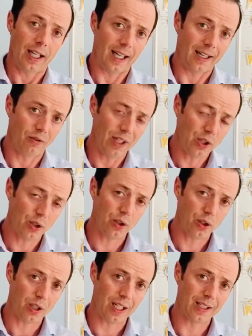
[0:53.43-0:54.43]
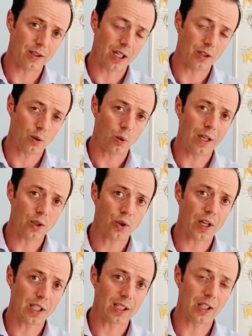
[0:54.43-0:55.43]
Research is
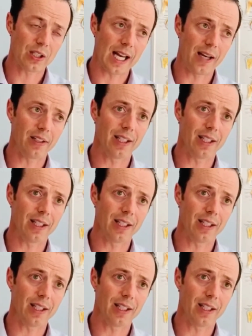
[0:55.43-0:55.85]
interesting in this area.